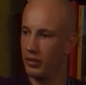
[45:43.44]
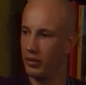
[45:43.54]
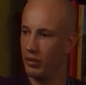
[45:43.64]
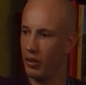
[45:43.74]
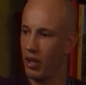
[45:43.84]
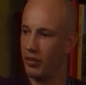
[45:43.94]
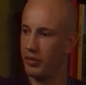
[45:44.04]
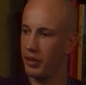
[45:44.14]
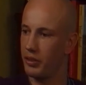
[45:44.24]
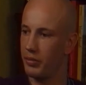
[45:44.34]

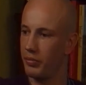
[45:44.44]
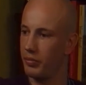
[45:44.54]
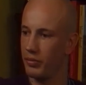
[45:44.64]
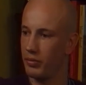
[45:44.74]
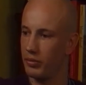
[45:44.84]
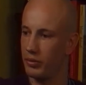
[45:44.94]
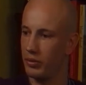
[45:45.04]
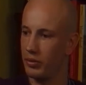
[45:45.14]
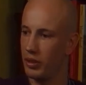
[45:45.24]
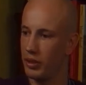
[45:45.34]
life just
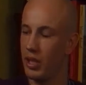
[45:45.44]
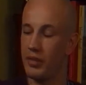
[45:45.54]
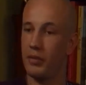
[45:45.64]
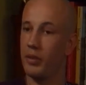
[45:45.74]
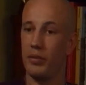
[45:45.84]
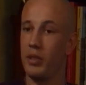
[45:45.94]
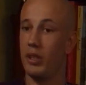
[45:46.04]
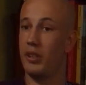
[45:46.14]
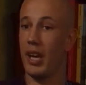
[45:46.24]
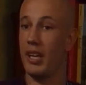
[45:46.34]
is there for you
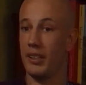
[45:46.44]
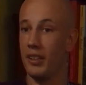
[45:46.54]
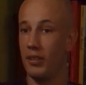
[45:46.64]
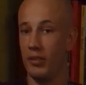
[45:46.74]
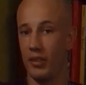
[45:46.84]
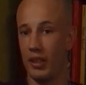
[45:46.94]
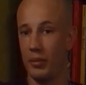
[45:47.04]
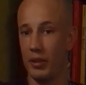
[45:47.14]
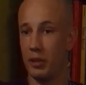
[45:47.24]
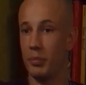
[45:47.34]
to take
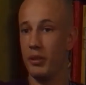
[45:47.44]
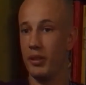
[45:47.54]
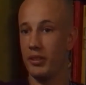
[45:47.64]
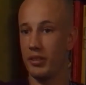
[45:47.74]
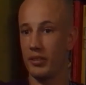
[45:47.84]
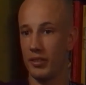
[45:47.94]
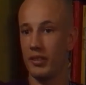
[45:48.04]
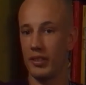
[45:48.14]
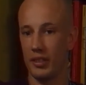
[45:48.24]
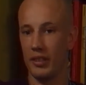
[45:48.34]
and experience.
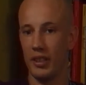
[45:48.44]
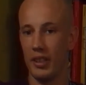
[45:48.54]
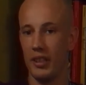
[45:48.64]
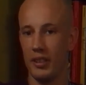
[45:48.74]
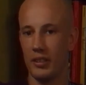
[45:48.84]
Yeah,